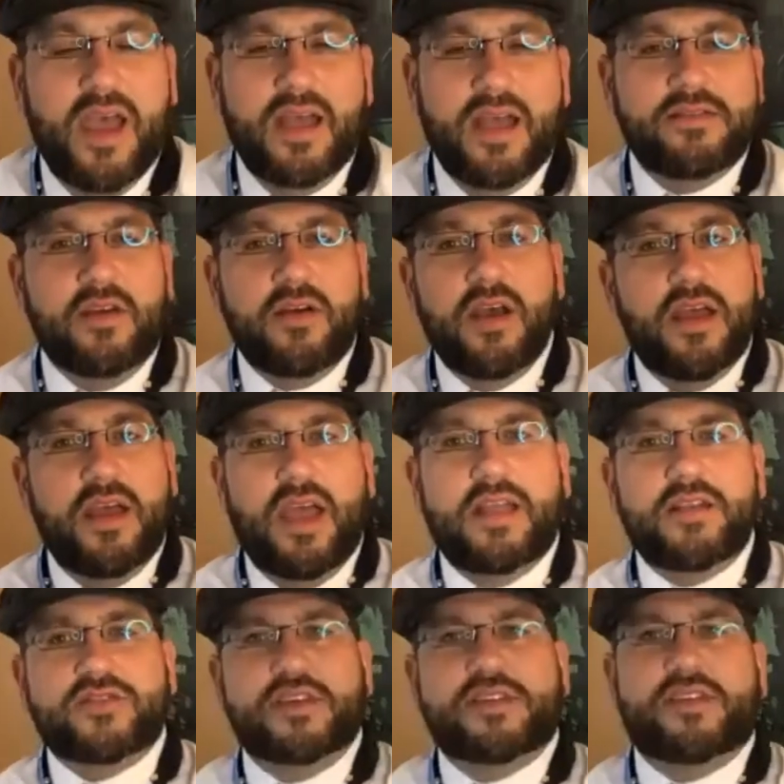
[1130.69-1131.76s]
And so,
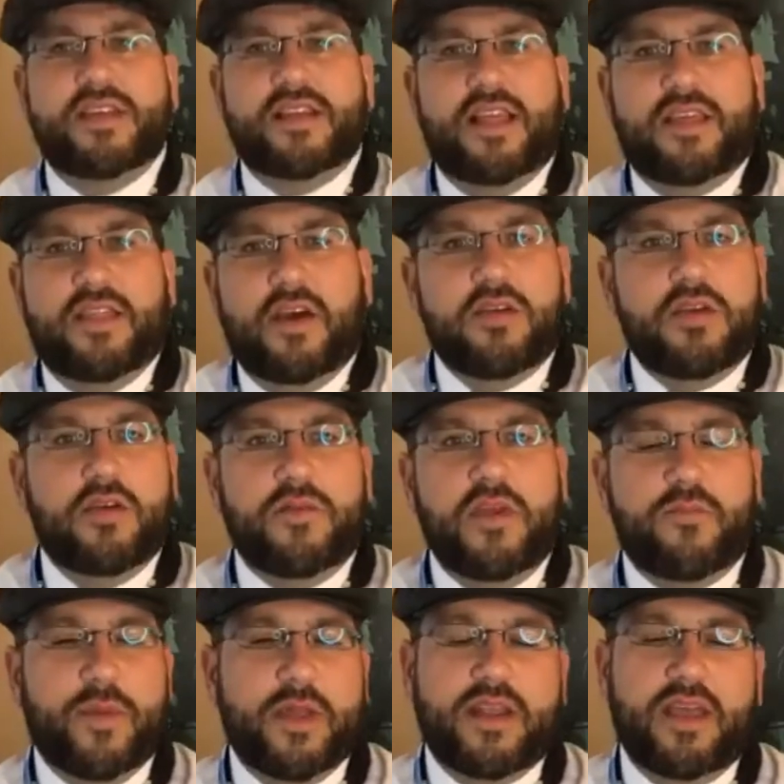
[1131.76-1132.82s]
interestingly, though, you've, you've
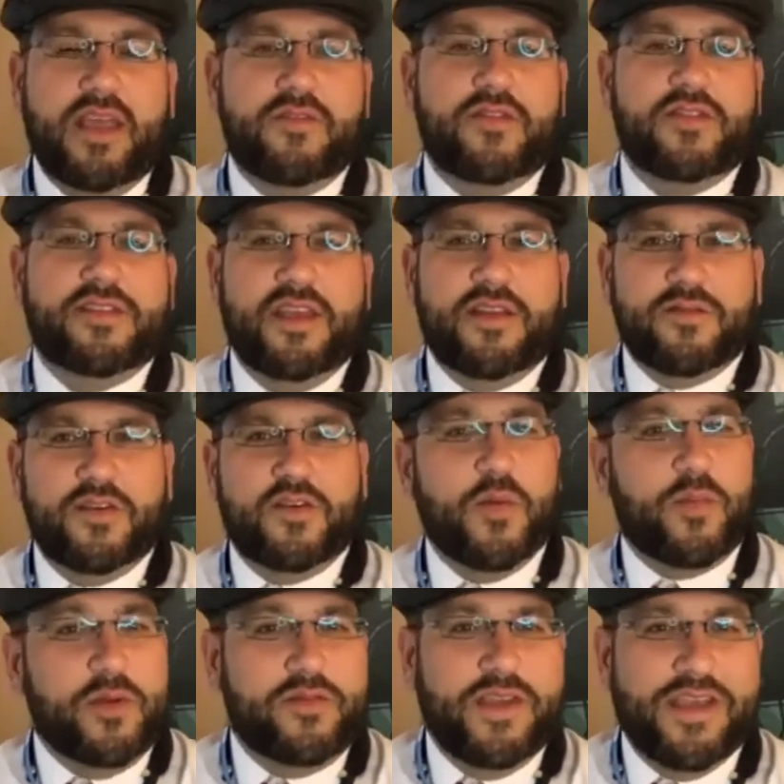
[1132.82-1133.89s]
been at Evotec for a
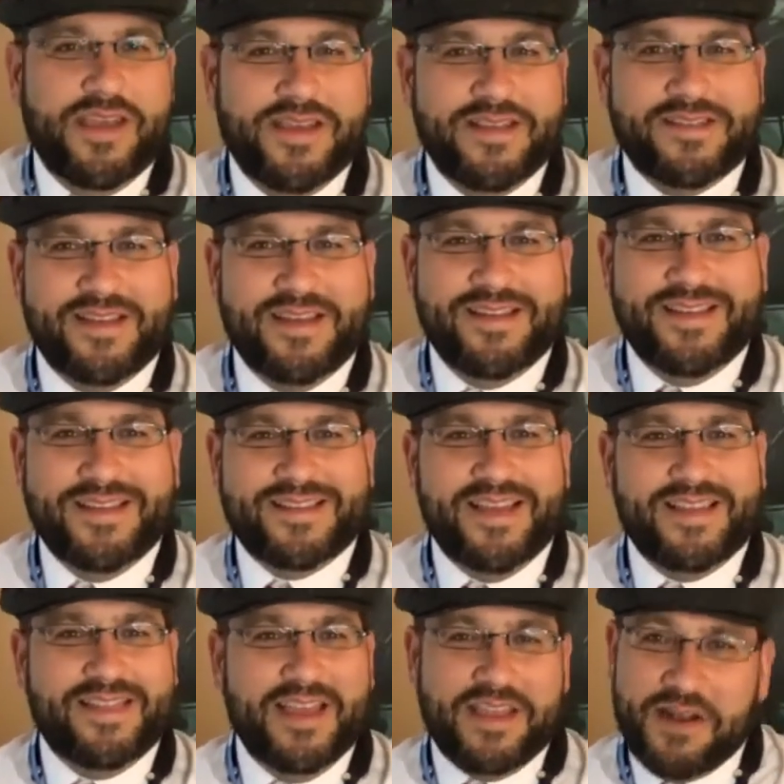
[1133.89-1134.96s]
couple of years, and you
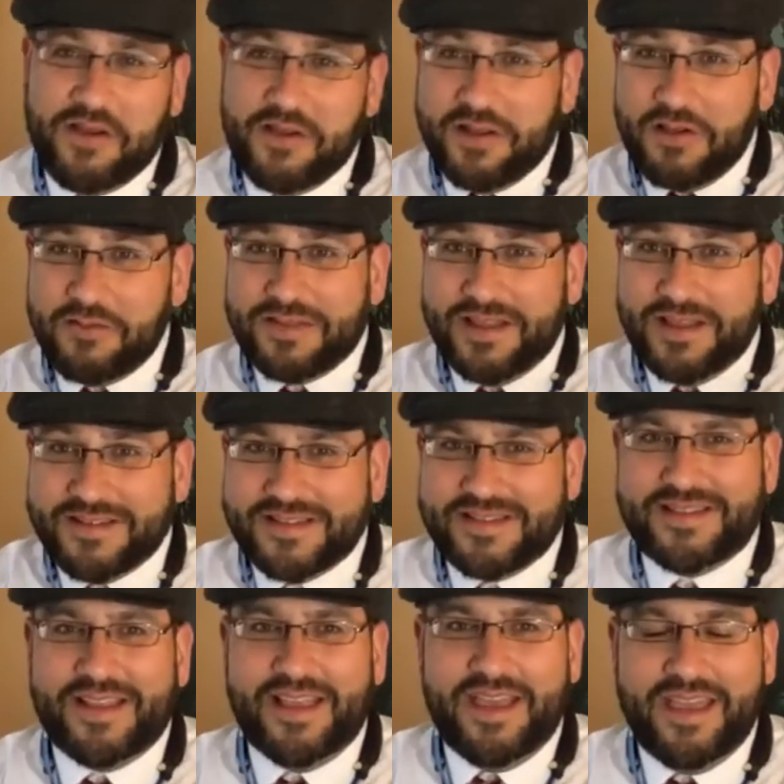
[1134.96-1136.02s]
said that you know you don't tend to
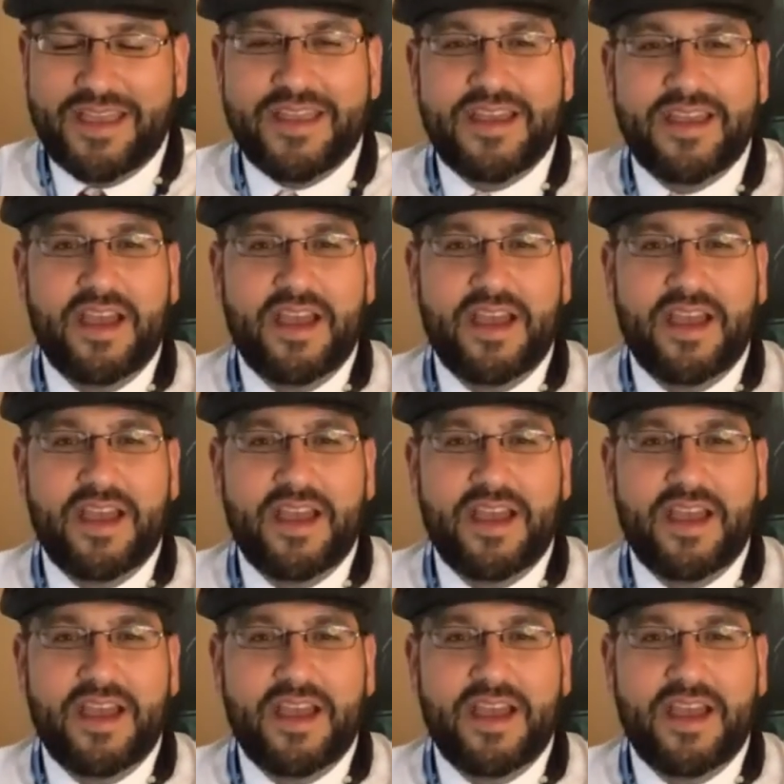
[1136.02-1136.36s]
stay,